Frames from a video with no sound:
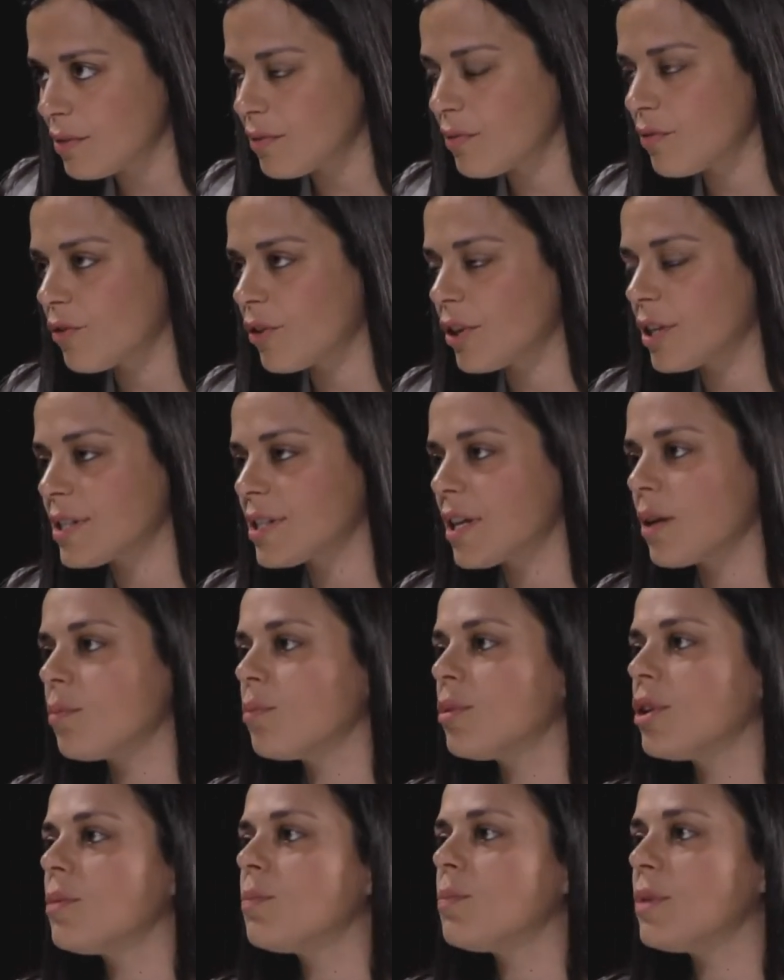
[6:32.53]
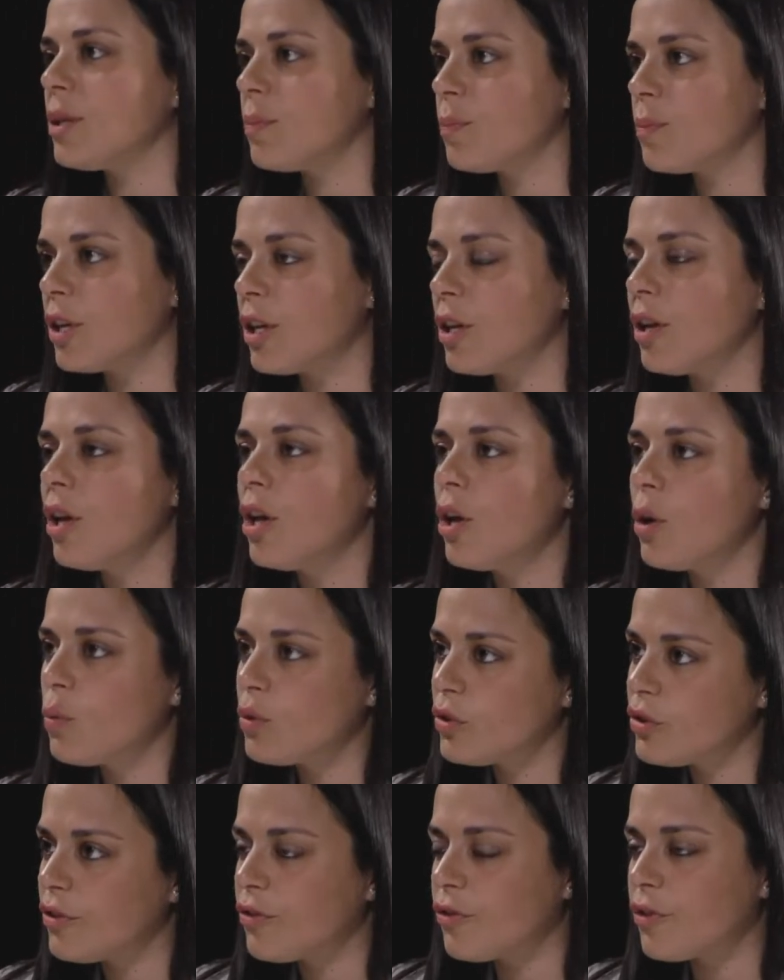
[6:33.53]
For example, people
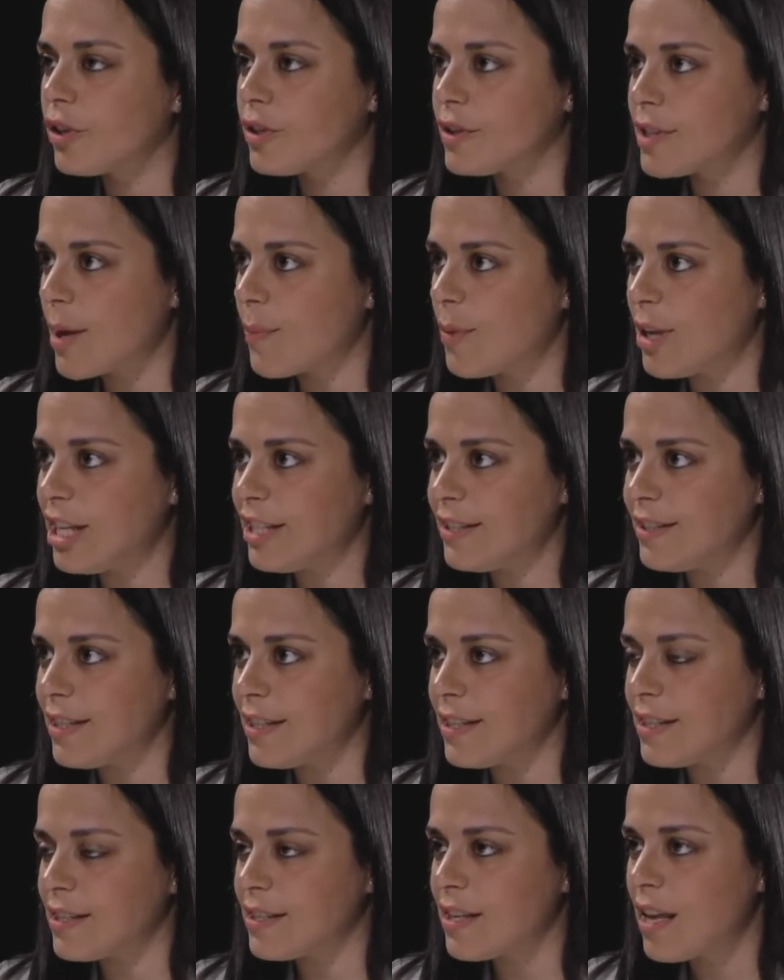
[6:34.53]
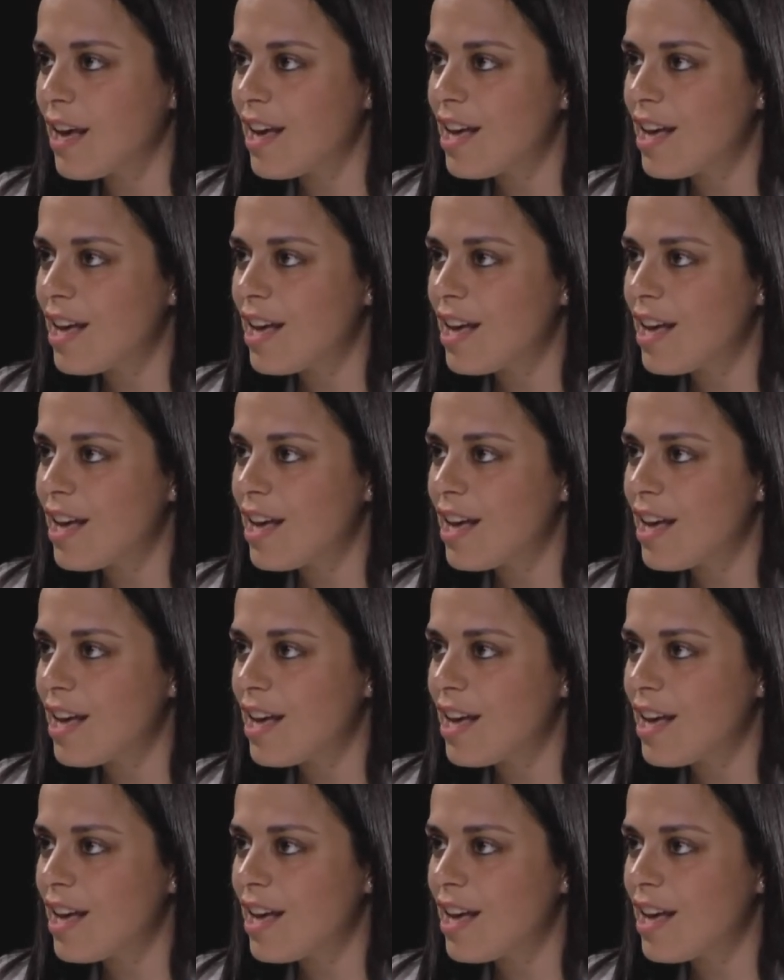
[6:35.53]
with different abilities.